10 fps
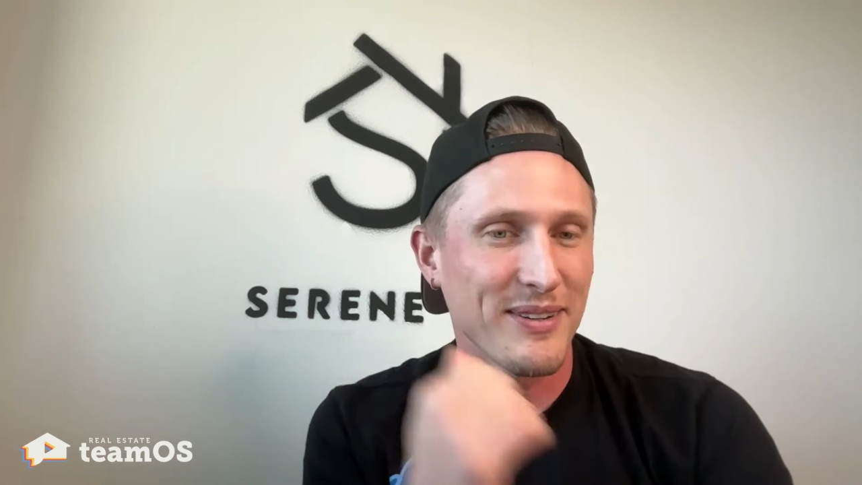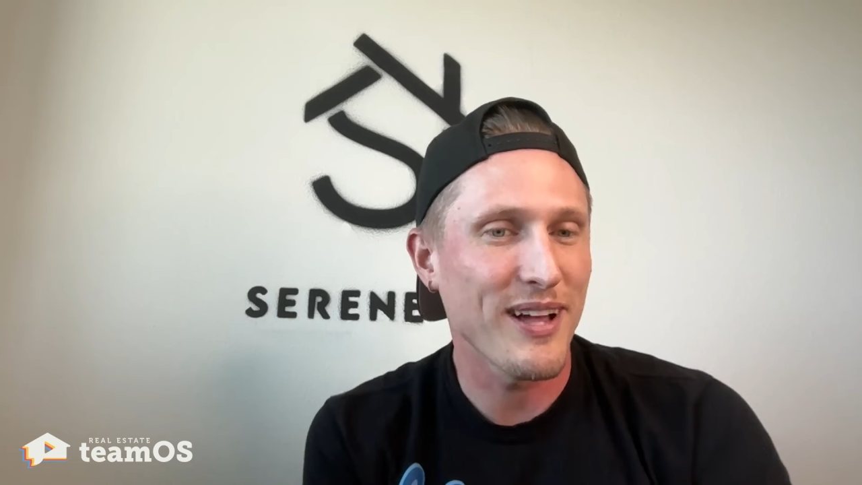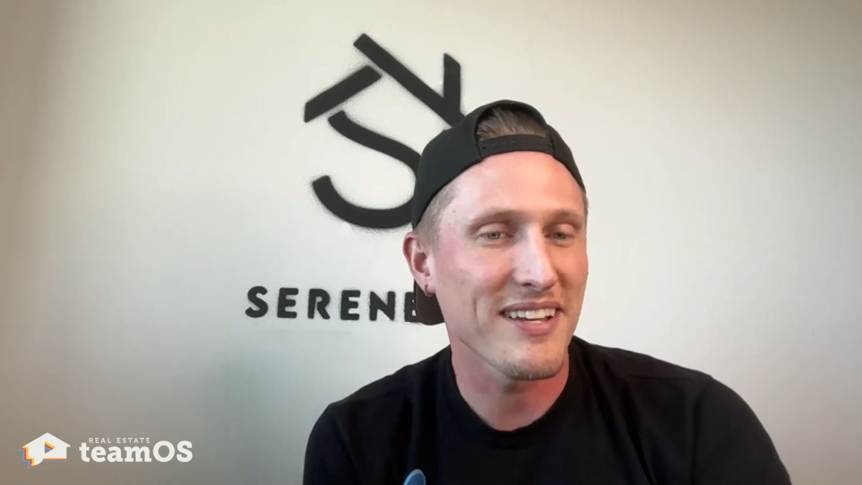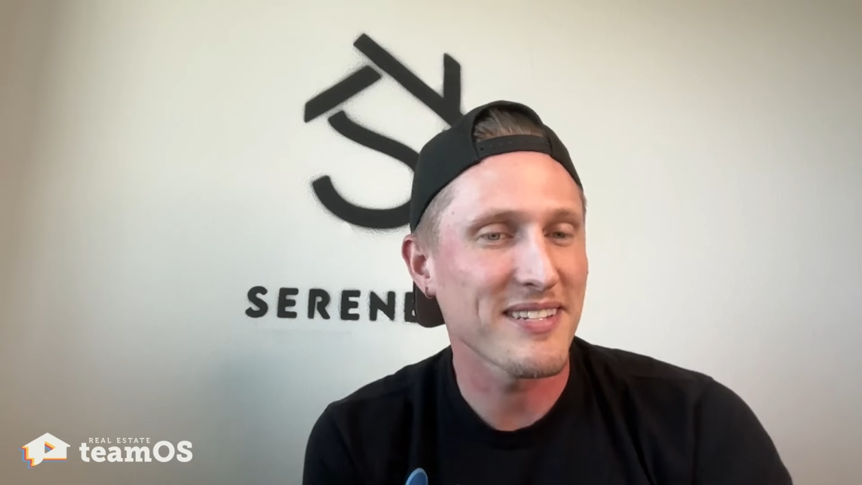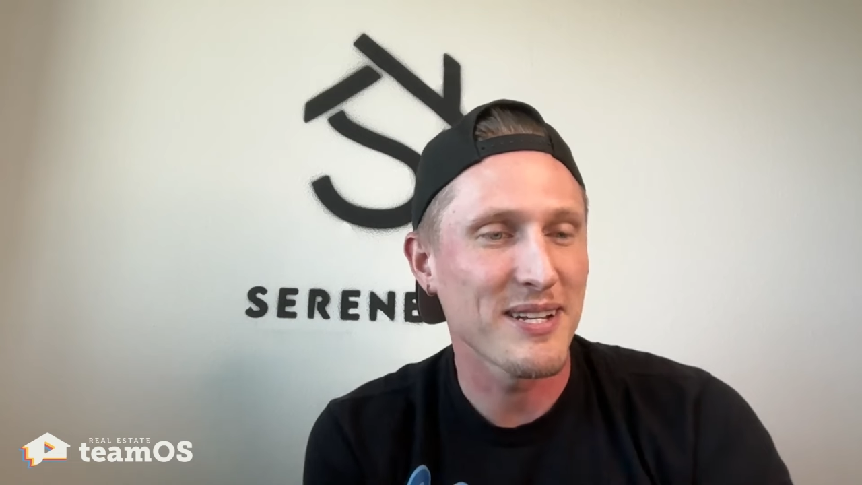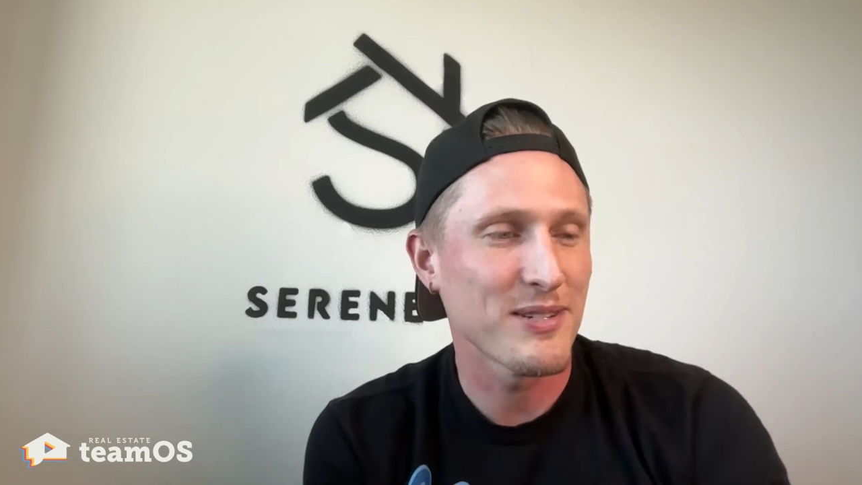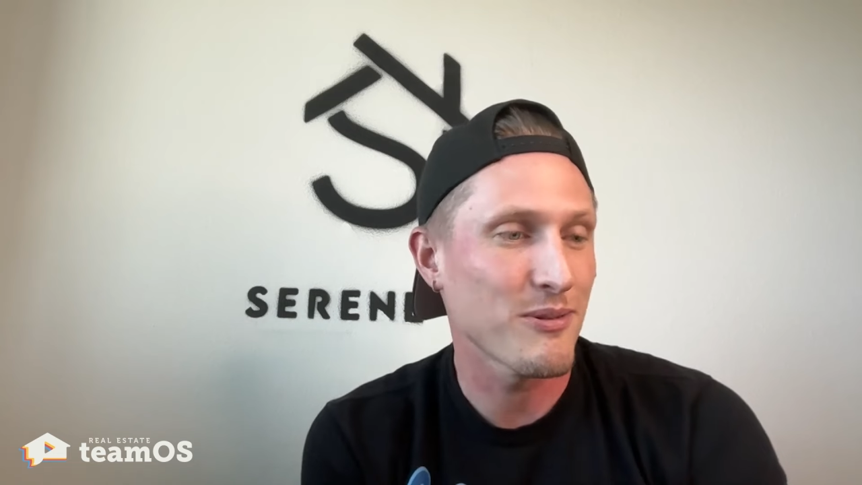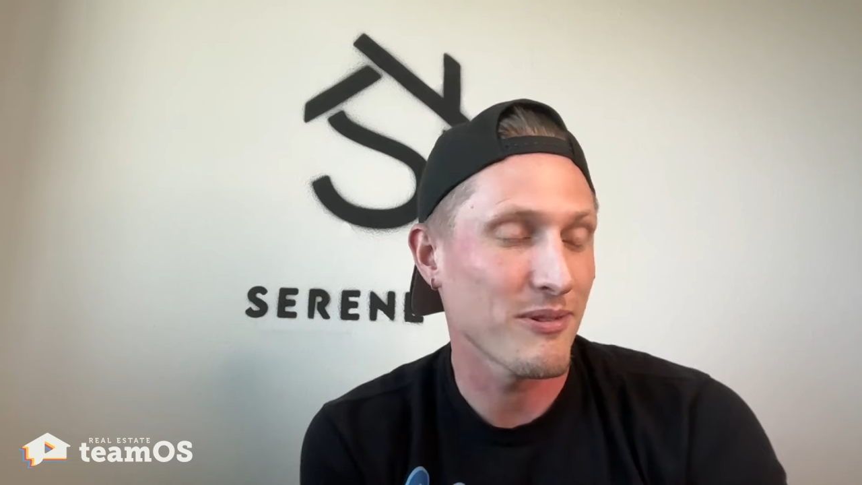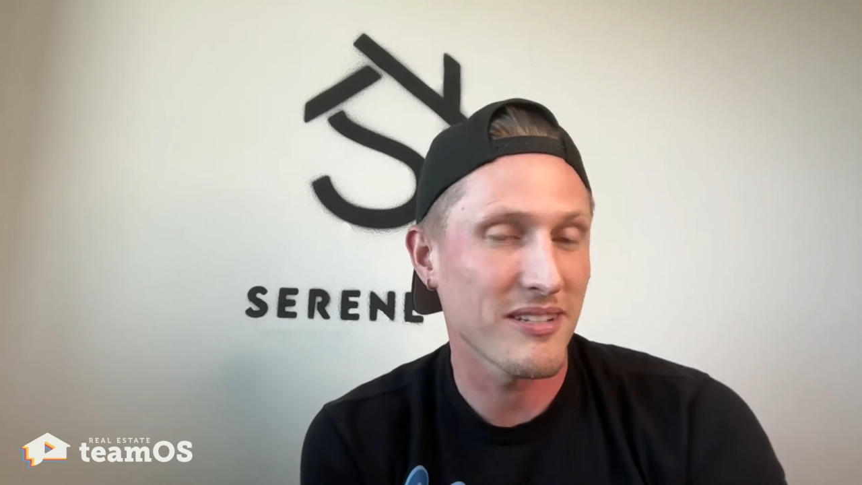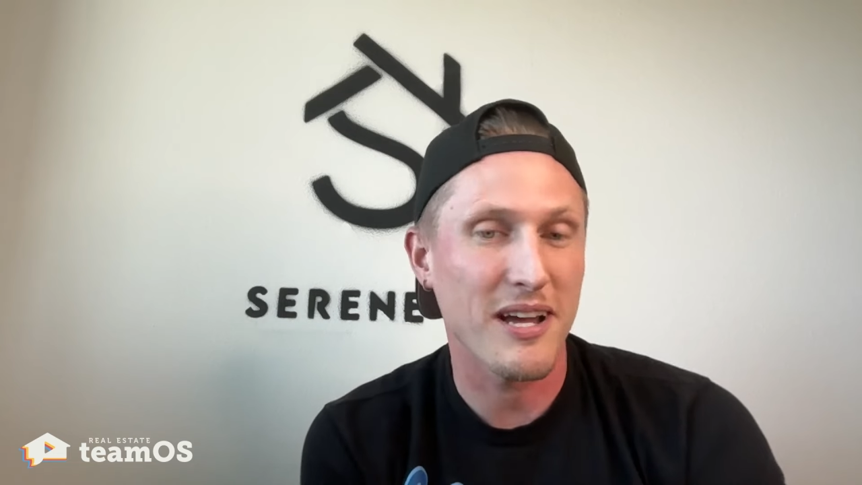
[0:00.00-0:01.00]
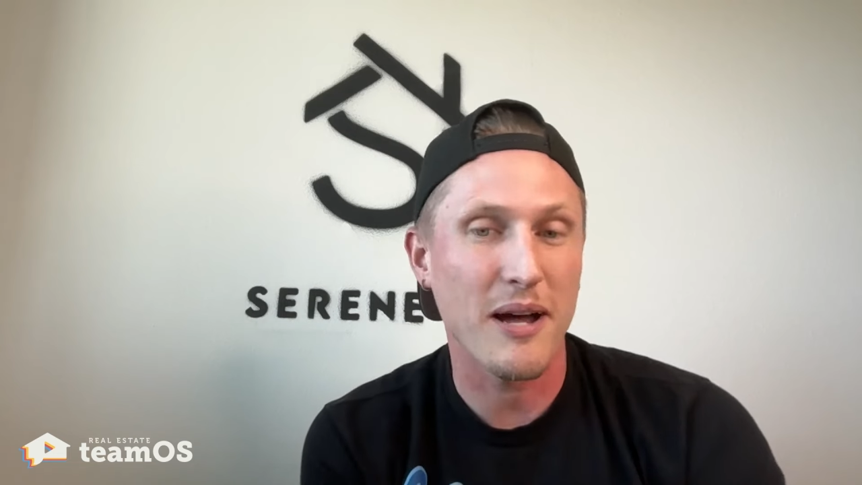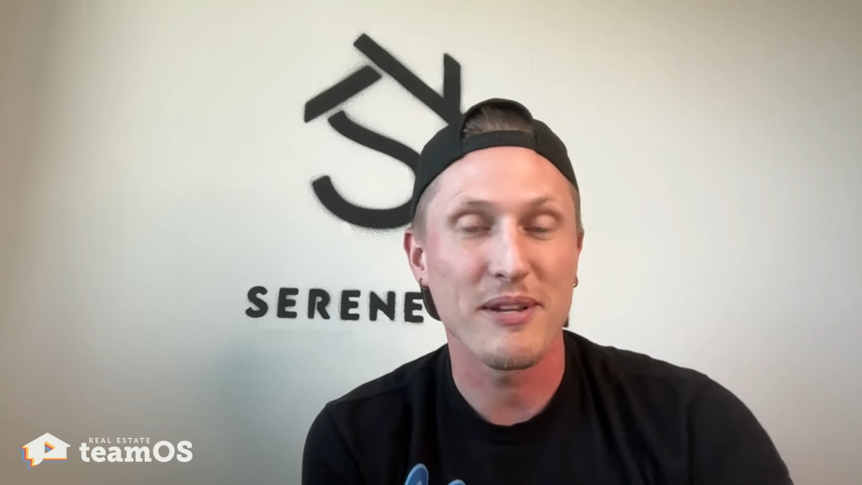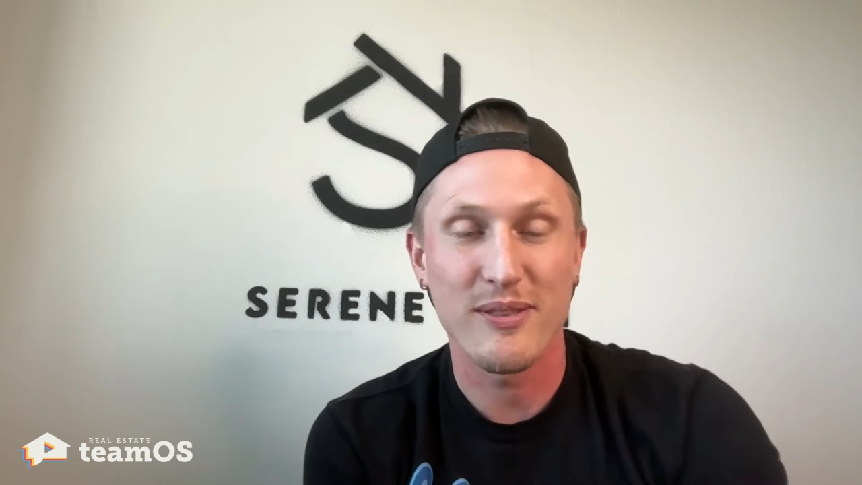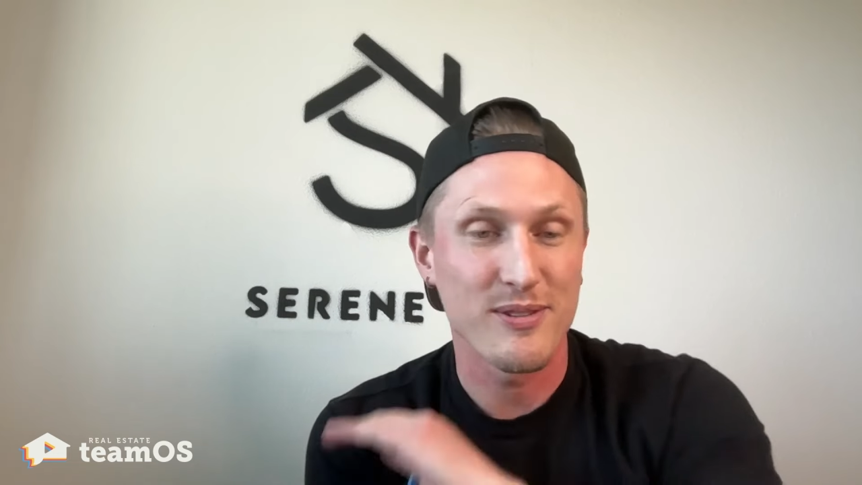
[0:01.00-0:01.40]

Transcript: know Los Angeles with the top down.